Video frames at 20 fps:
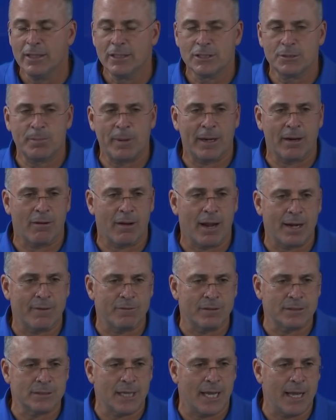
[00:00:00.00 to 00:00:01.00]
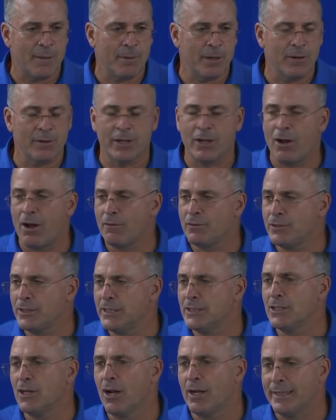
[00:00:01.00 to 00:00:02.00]
spent a lot of his time here in the
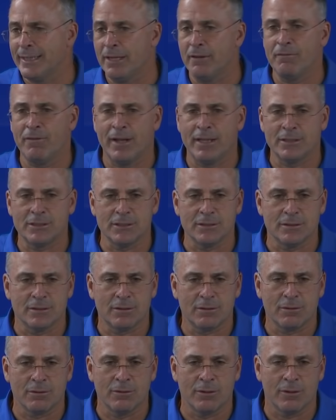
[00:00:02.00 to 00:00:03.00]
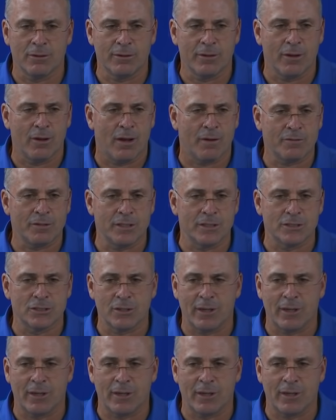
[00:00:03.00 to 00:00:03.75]
offseason on defense and through the, the offseason.